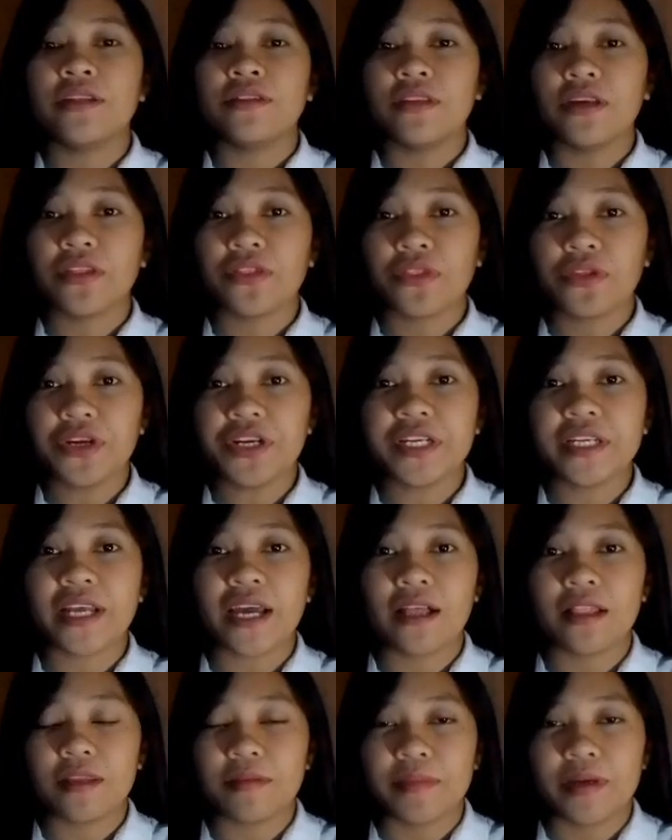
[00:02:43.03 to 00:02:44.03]
The third
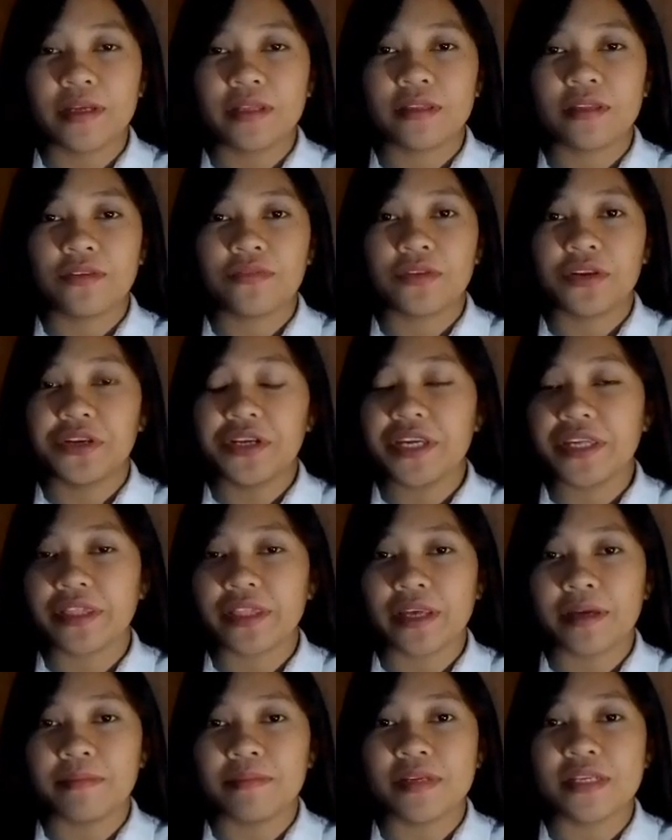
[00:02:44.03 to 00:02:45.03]
element of a
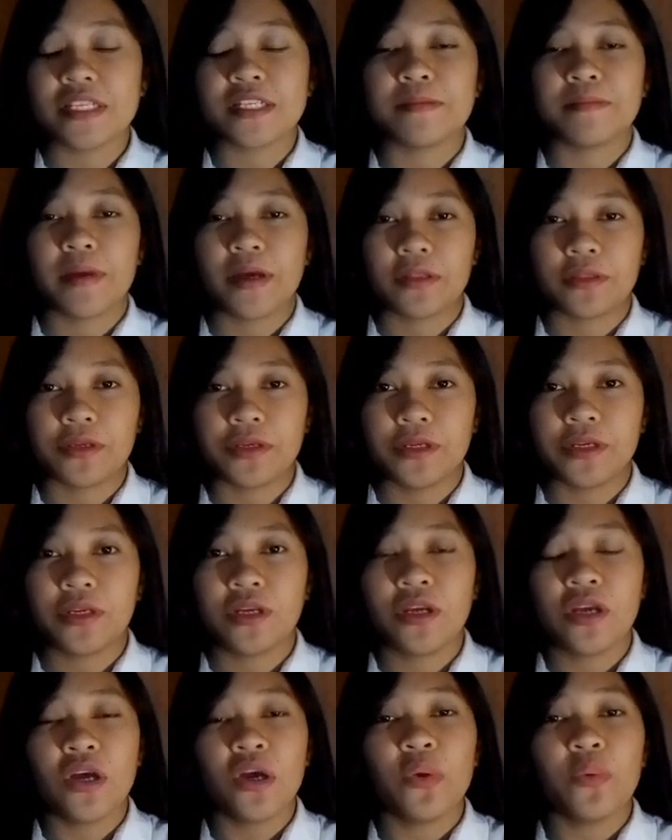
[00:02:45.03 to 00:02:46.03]
rhythm is meter.
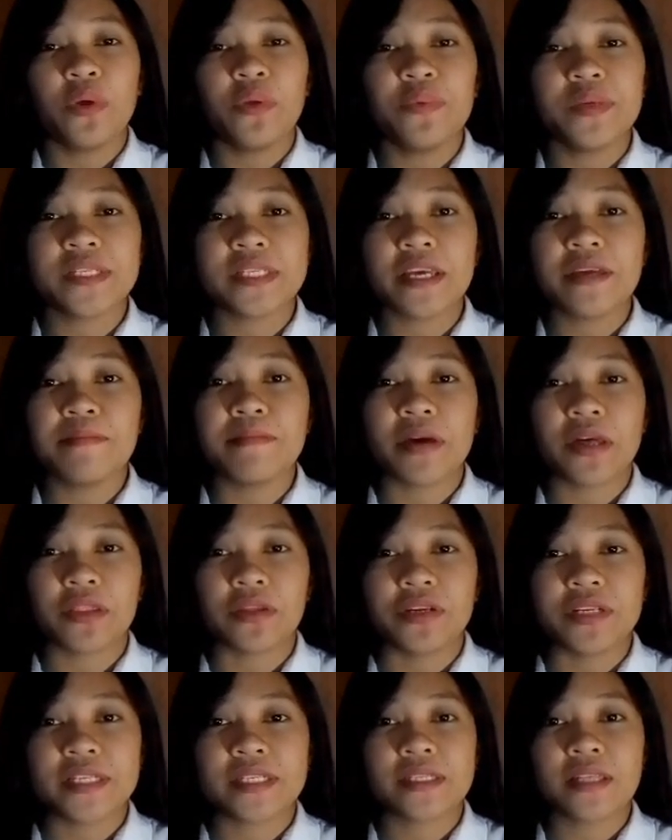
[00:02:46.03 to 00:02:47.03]
When we say
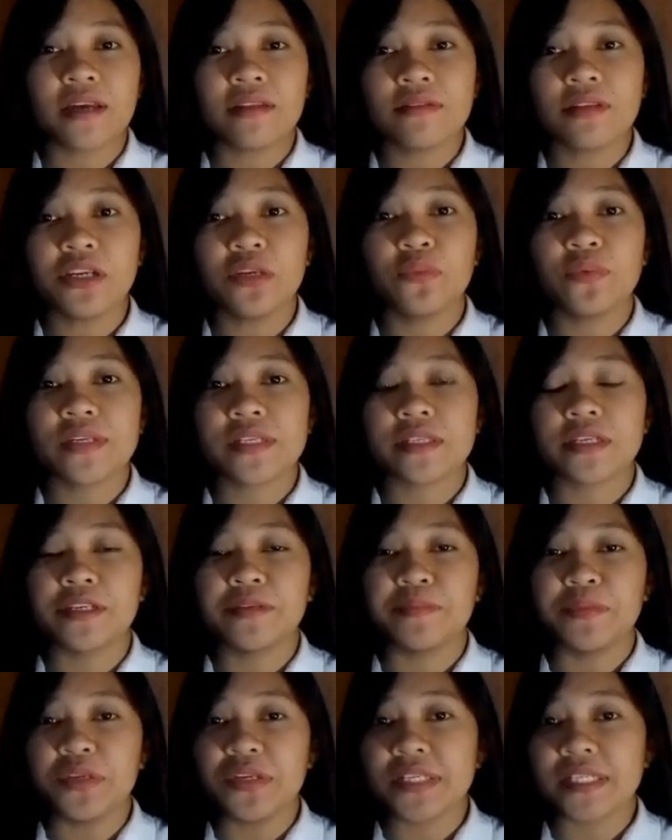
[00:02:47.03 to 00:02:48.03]
meter, standard
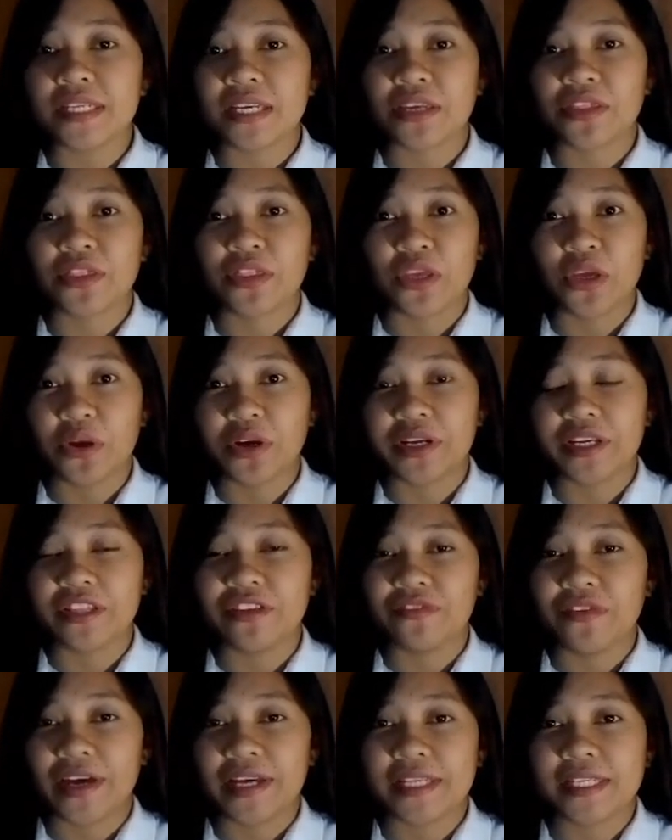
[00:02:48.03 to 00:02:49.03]
Western music theory
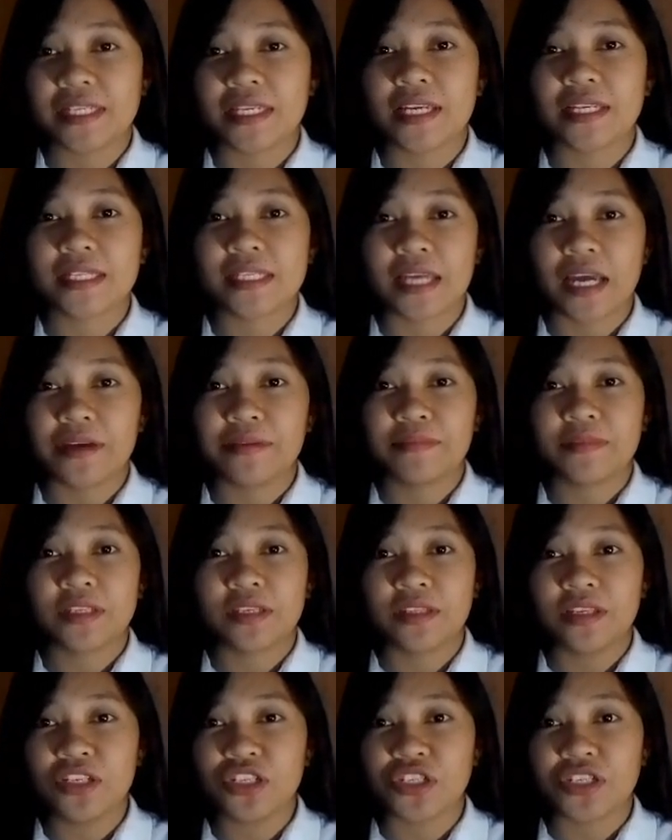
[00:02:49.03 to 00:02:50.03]
divides time
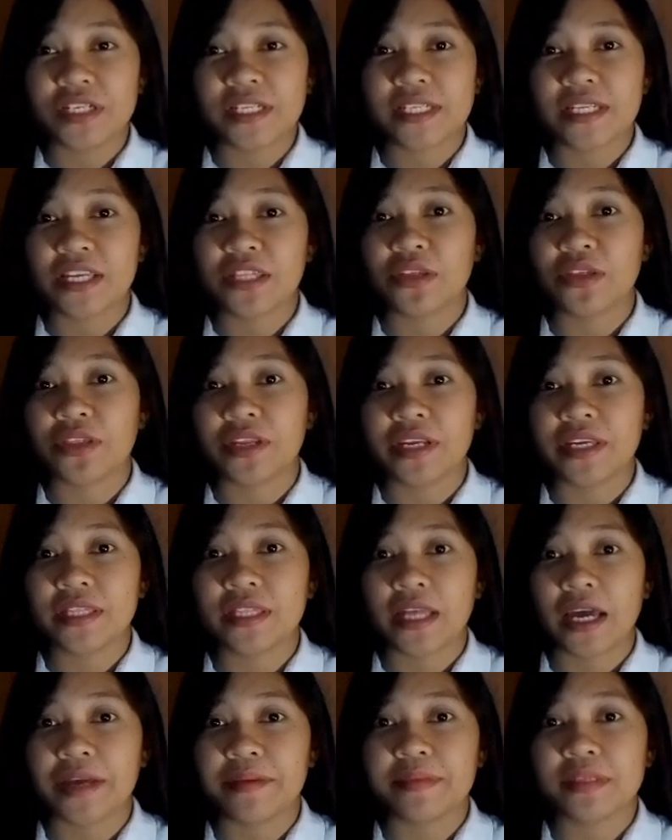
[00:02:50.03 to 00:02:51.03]
signatures into three
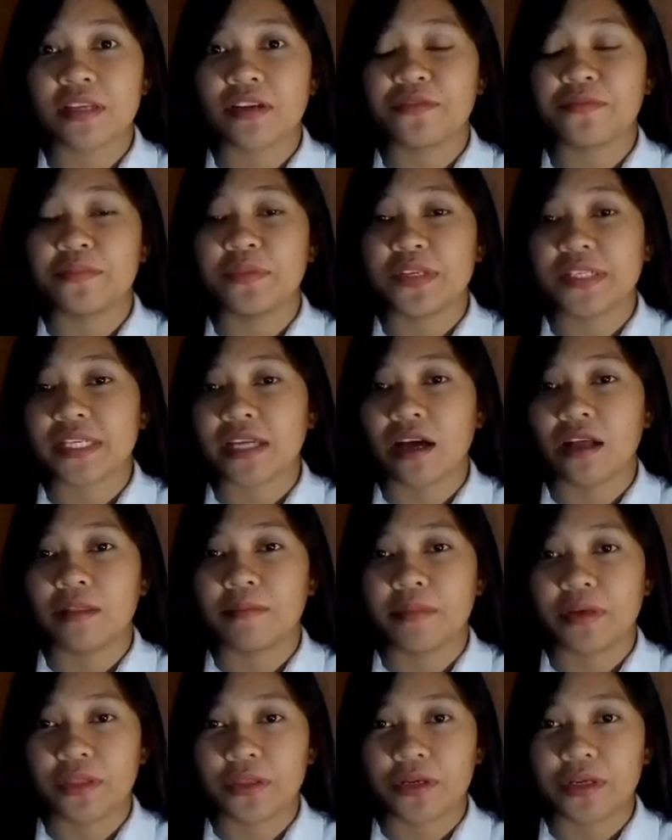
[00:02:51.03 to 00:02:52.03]
types of musical
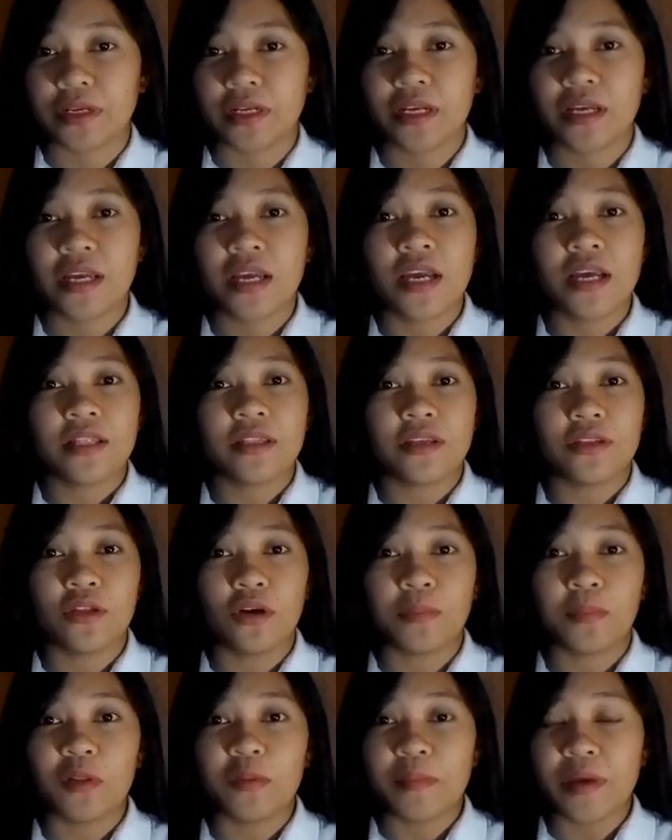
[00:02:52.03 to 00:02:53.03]
meter: the
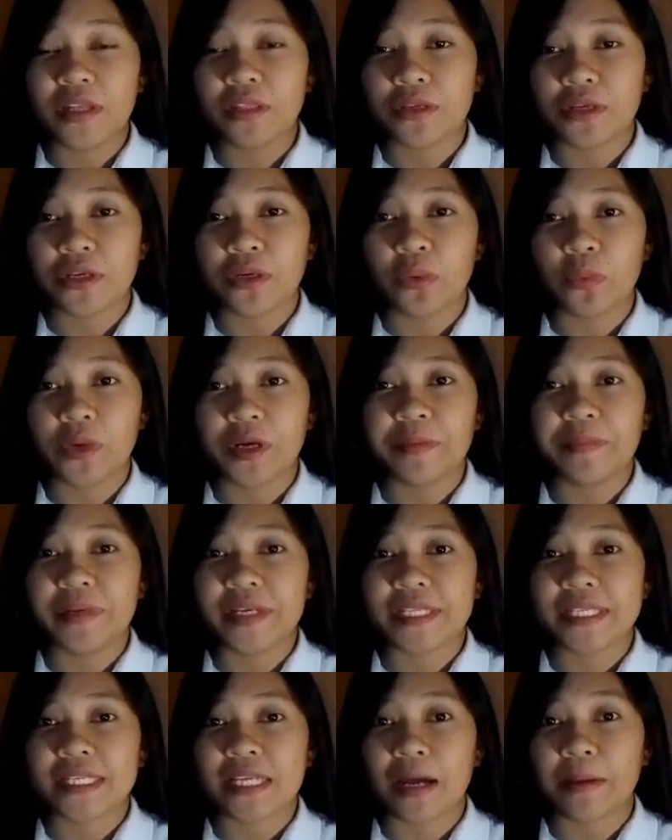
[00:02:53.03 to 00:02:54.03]
double meter, where
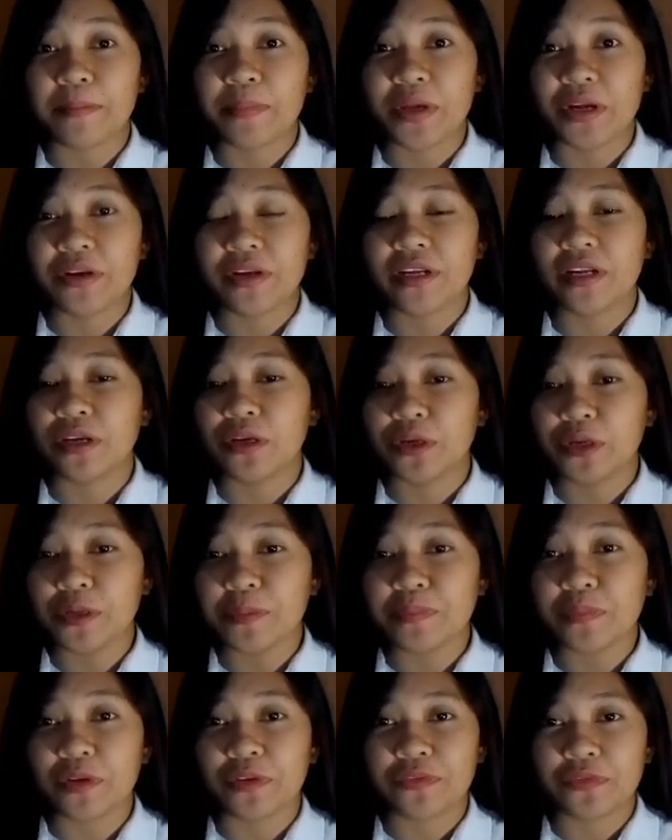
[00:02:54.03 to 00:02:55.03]
beats appear in a group
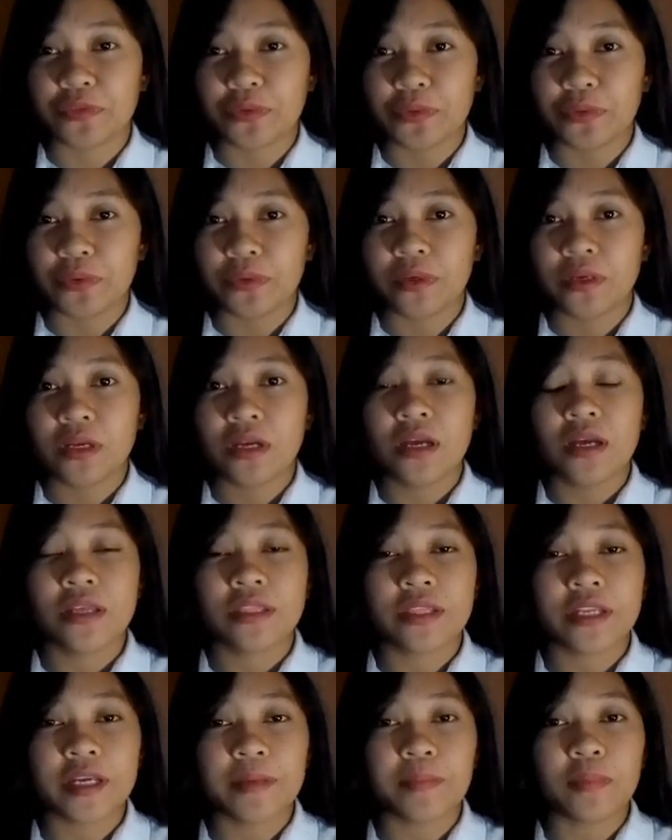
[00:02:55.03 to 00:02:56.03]
of two;
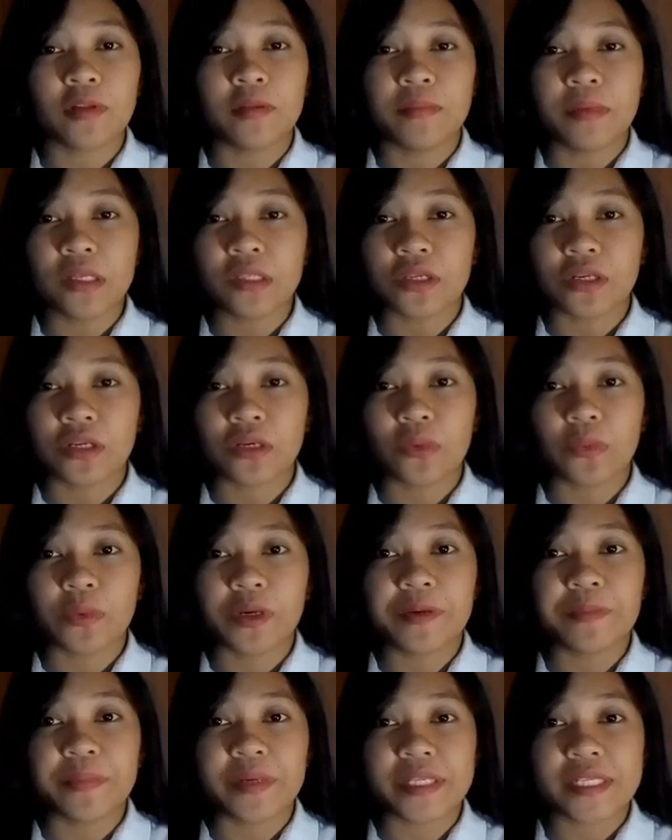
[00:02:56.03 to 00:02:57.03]
triple meter,
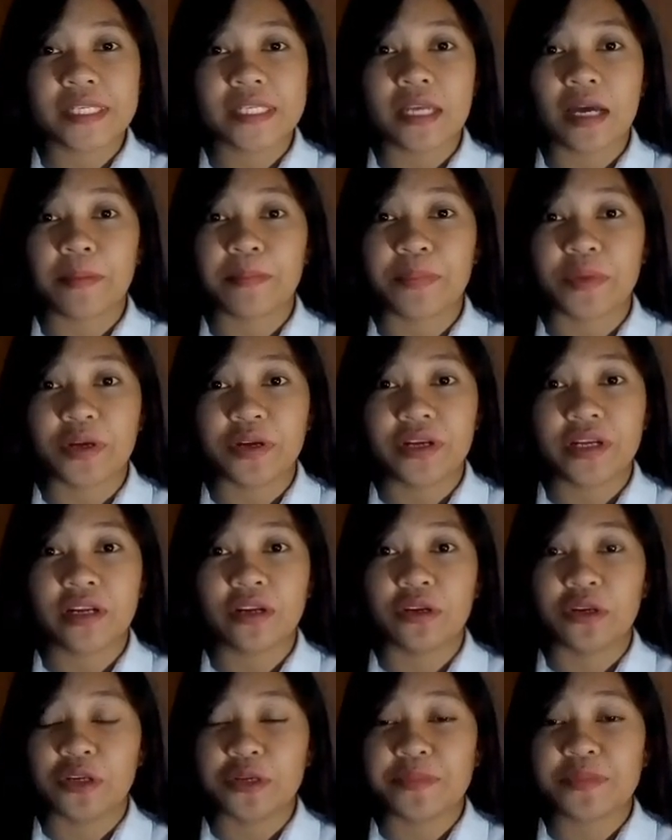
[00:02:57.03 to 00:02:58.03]
where beats appear in
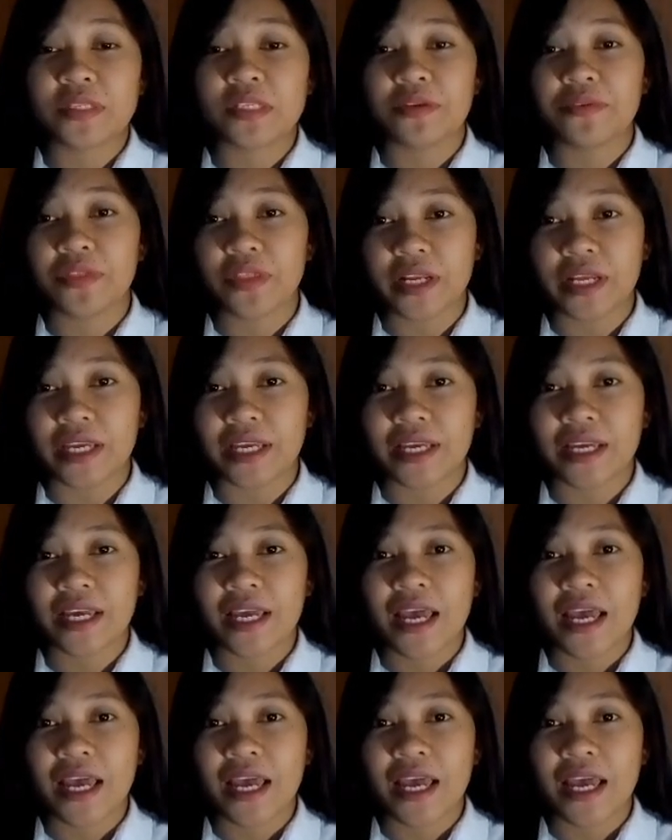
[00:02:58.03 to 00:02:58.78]
a groups of three;